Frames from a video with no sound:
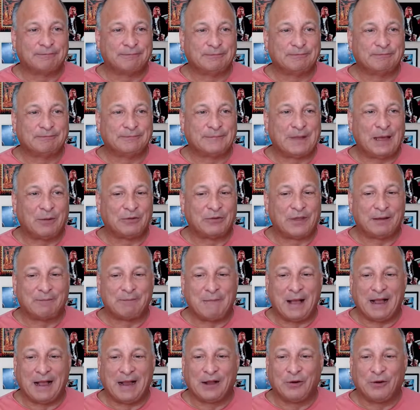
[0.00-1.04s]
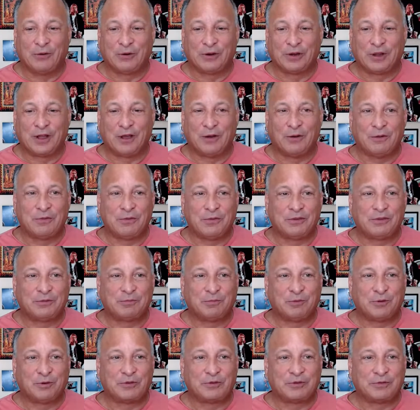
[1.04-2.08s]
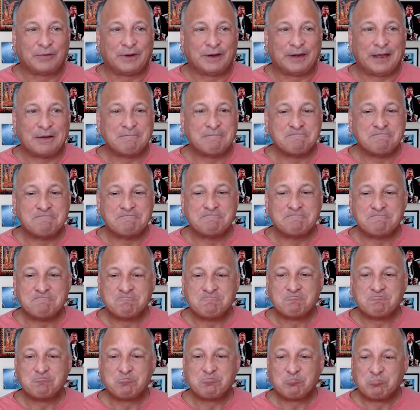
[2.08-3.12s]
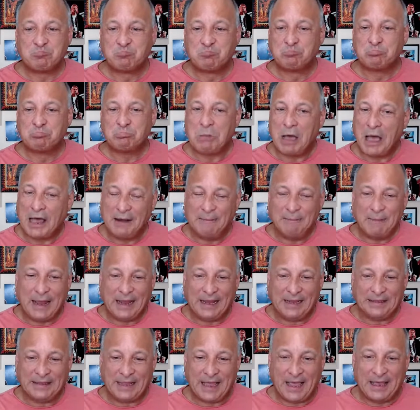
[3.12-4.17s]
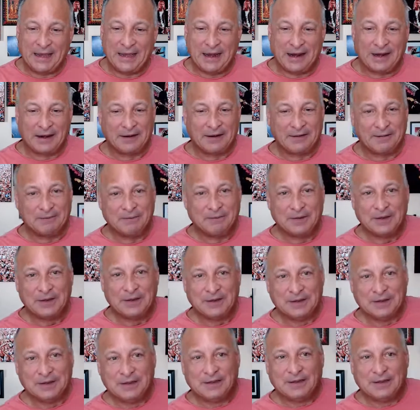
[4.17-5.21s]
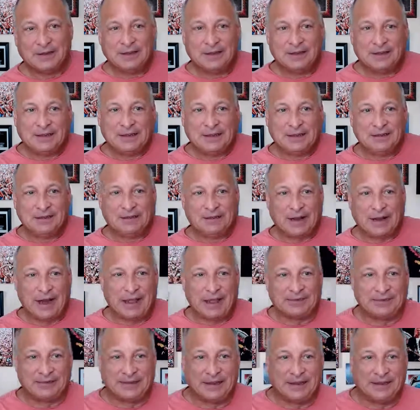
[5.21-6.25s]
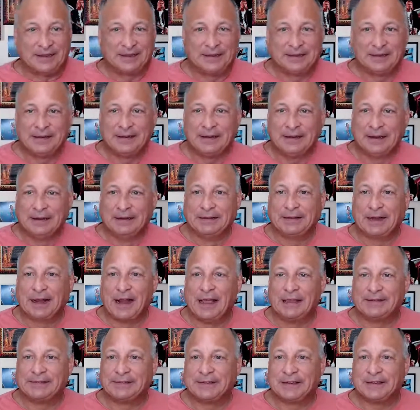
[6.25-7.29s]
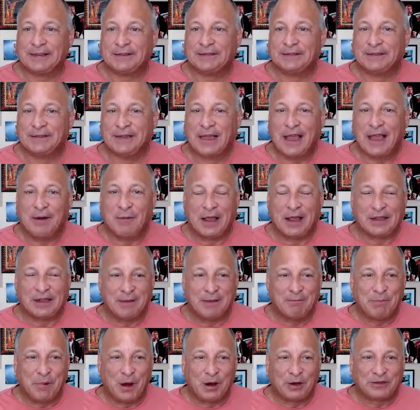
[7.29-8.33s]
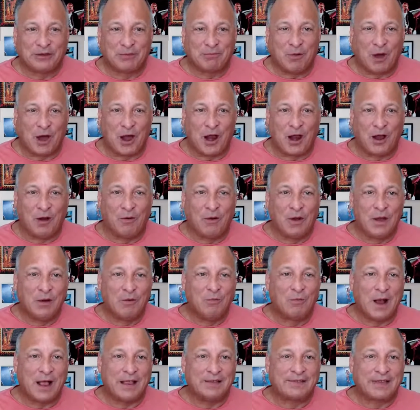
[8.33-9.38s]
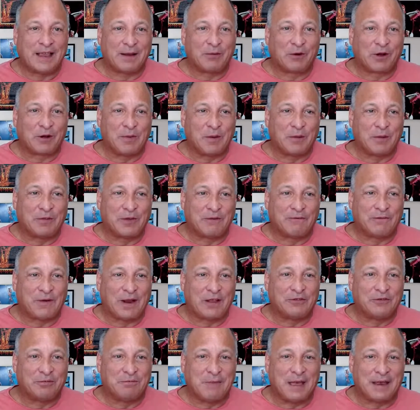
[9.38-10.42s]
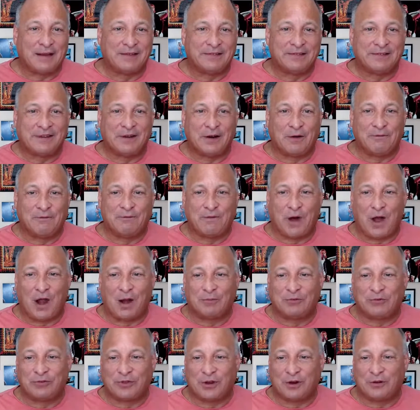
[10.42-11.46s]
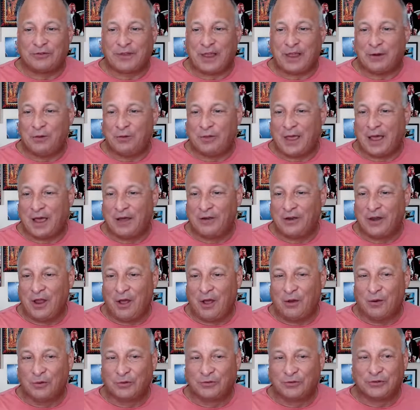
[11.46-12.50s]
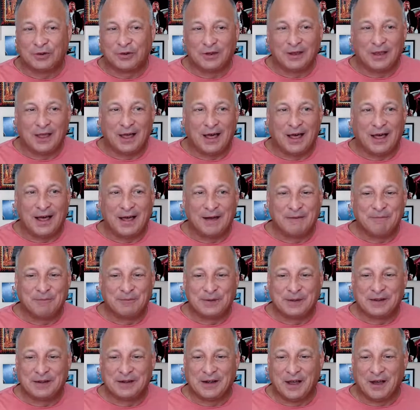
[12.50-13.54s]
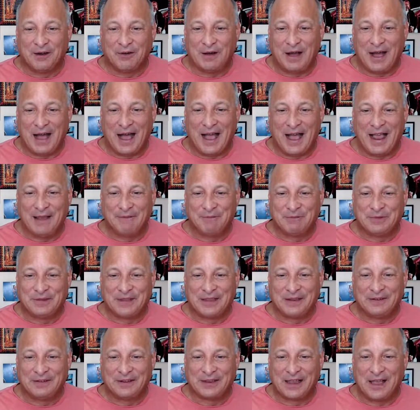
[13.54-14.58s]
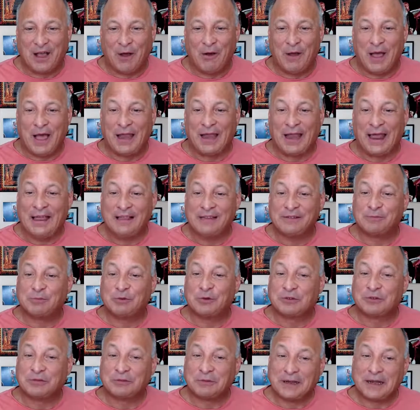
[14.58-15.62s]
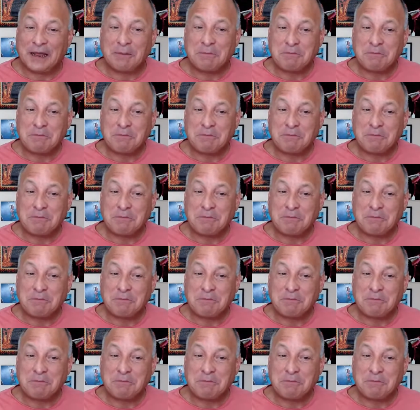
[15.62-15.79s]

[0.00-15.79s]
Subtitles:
That was like my goal to go to the sports arena. I didn't make it down there. Interesting. Anyway, Clem Burke tomorrow. Wednesday, we're going to be with our friends from Mendocino Farms. Thursday, who the hell knows? I am dealing. LA Sports Arena.